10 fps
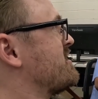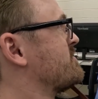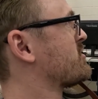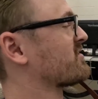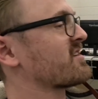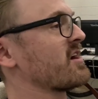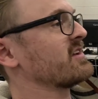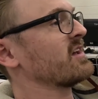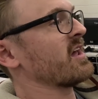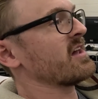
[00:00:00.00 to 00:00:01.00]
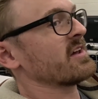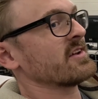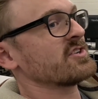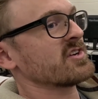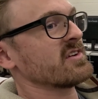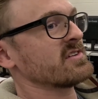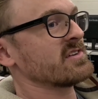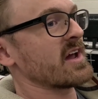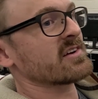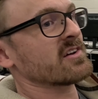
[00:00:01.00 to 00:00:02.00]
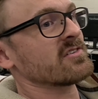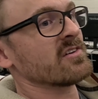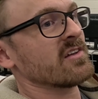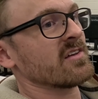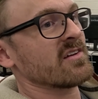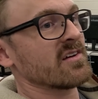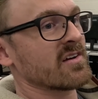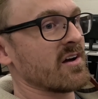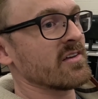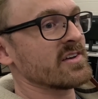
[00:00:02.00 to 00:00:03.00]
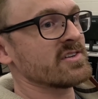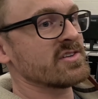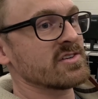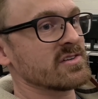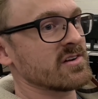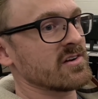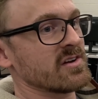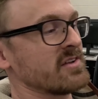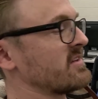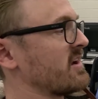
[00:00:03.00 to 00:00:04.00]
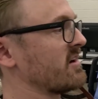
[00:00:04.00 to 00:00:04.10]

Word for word: most cutting-edge technical college in the